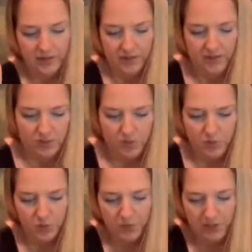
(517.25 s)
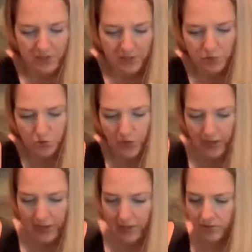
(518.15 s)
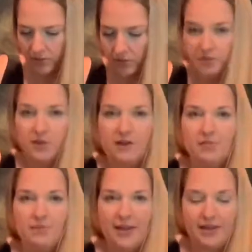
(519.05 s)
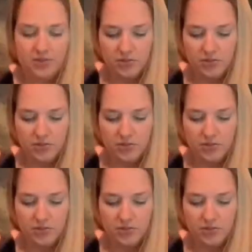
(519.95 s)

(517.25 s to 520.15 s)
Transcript: You just put it in a tray. So if you have a mess,